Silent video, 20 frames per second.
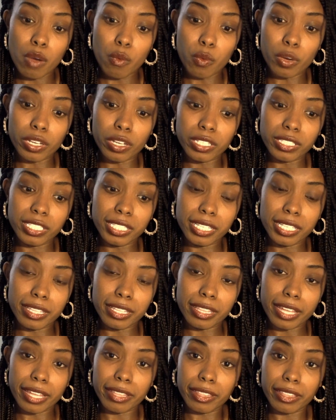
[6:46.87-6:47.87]
would
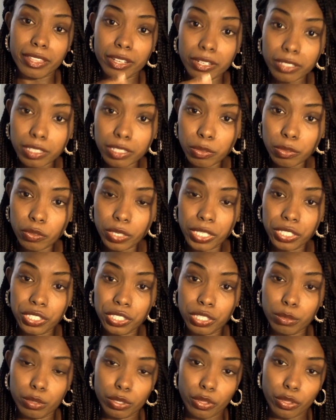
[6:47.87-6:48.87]
see that their
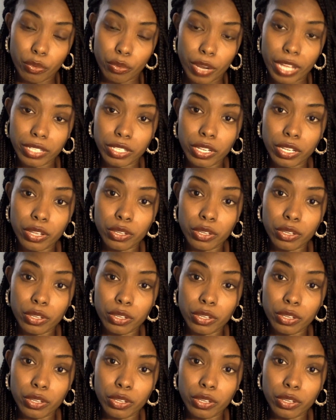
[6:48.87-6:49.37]
liberation was a threat